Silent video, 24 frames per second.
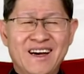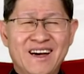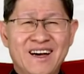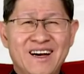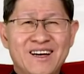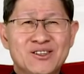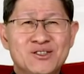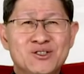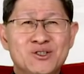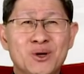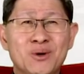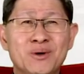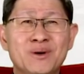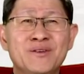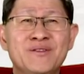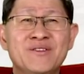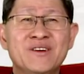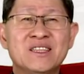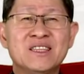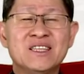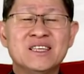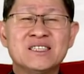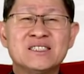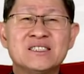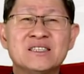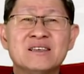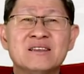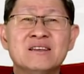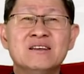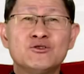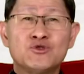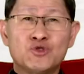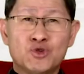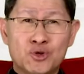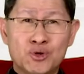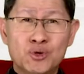And so if it is
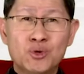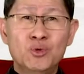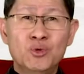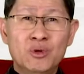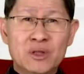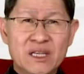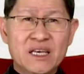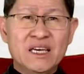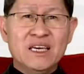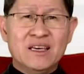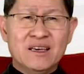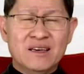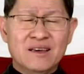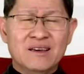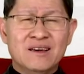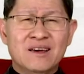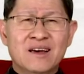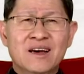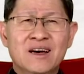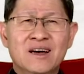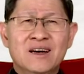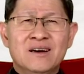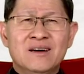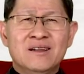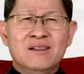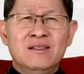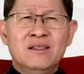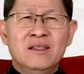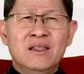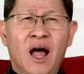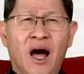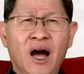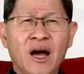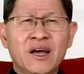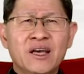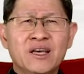truly
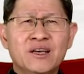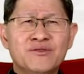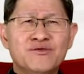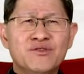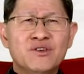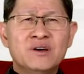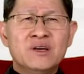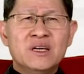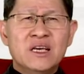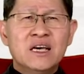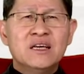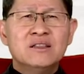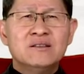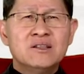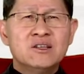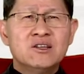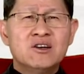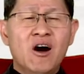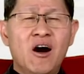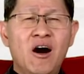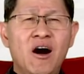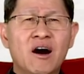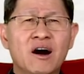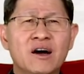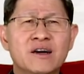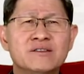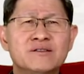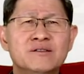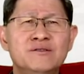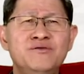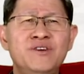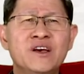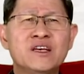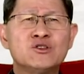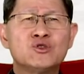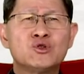life in God,
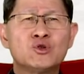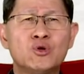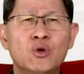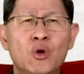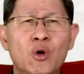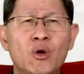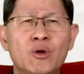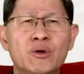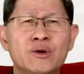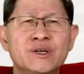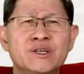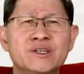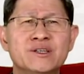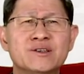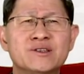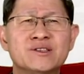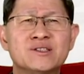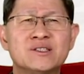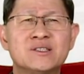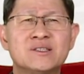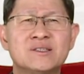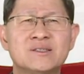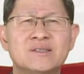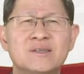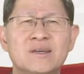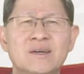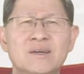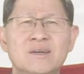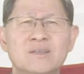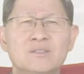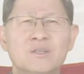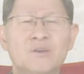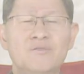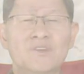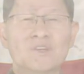victorious, the